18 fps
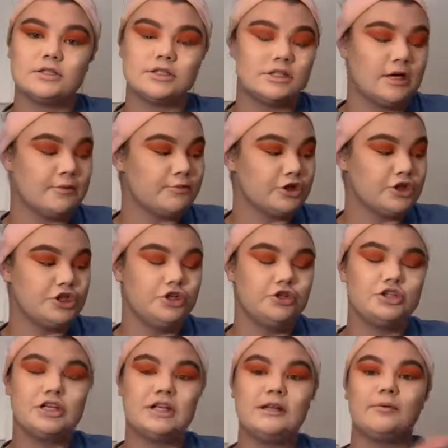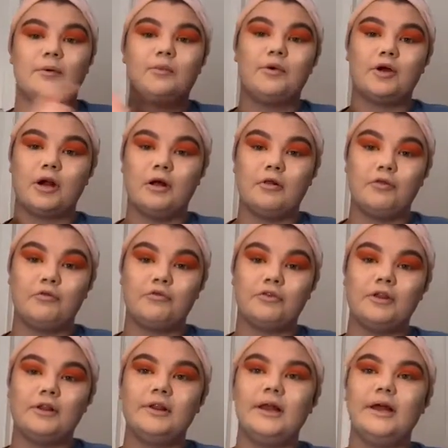number two shade that we put all over
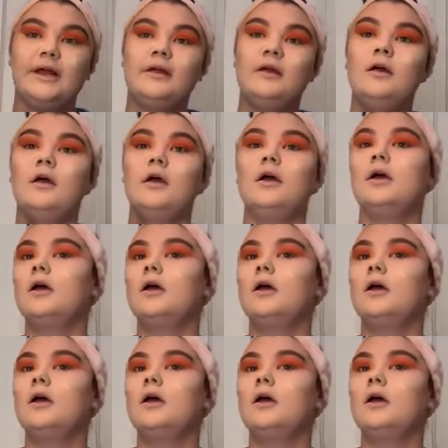the lid,